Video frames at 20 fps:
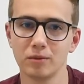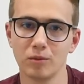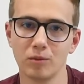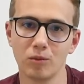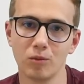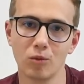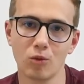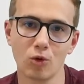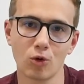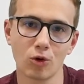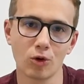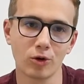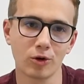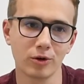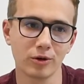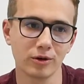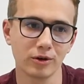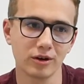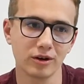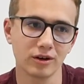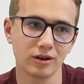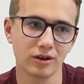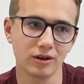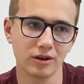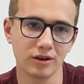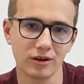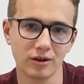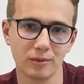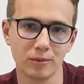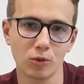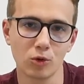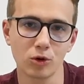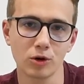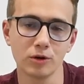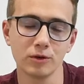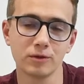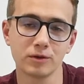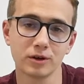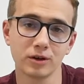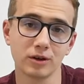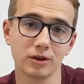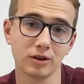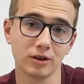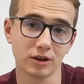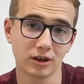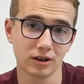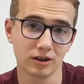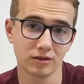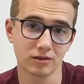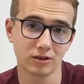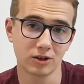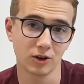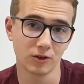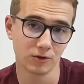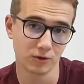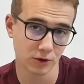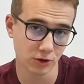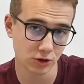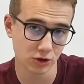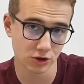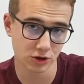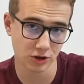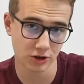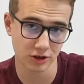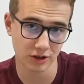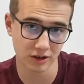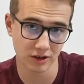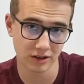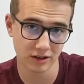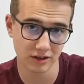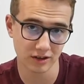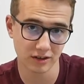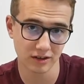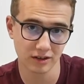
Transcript: more of a conversion